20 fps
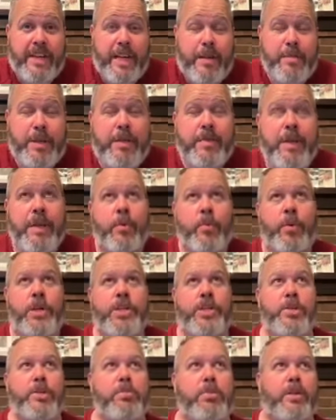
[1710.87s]
I mean,
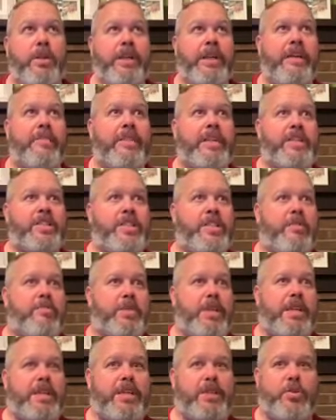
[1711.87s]
when you believe that
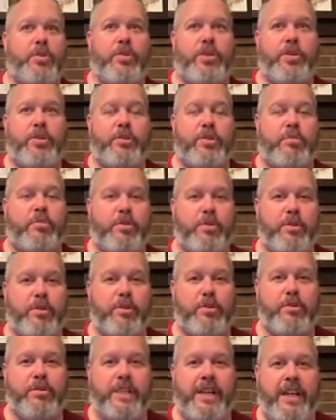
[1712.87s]
something is going to
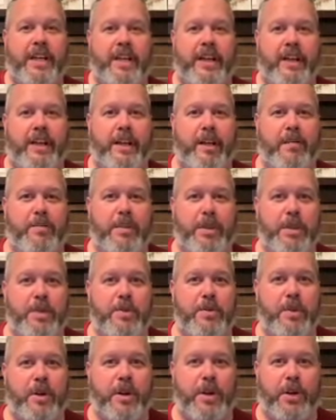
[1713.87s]
improve,
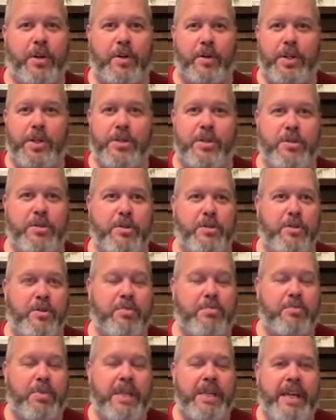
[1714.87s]
you are going to
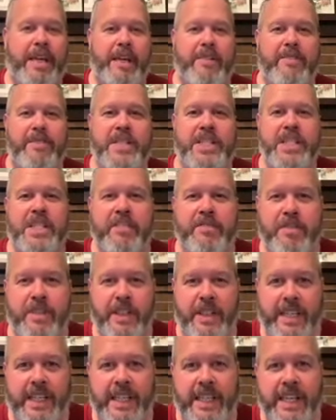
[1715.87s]
behave
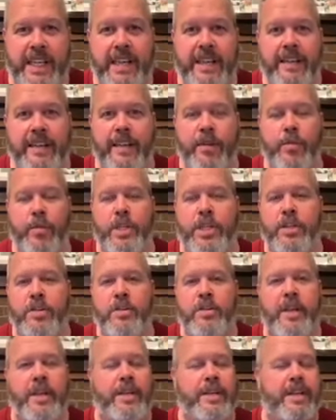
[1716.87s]
differently than when you
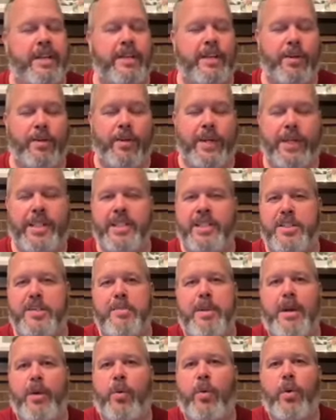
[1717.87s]
think that, you know what, it doesn't
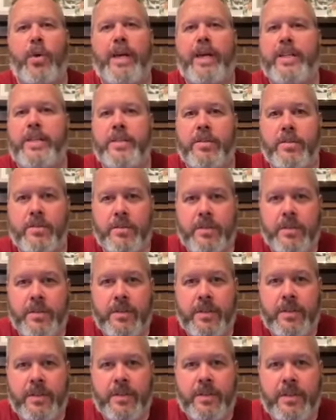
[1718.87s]
matter what I do.
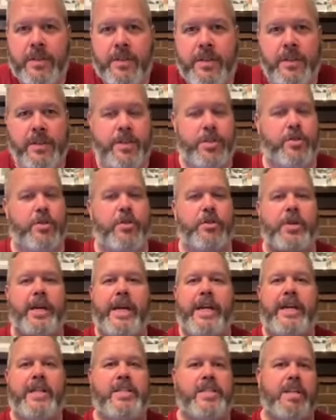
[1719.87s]
You just throw your
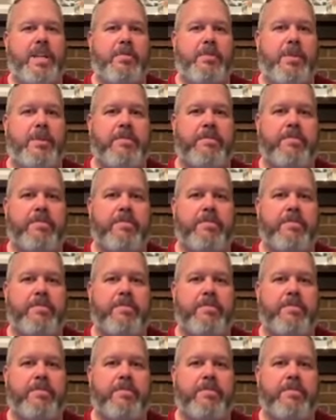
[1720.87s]
hands up.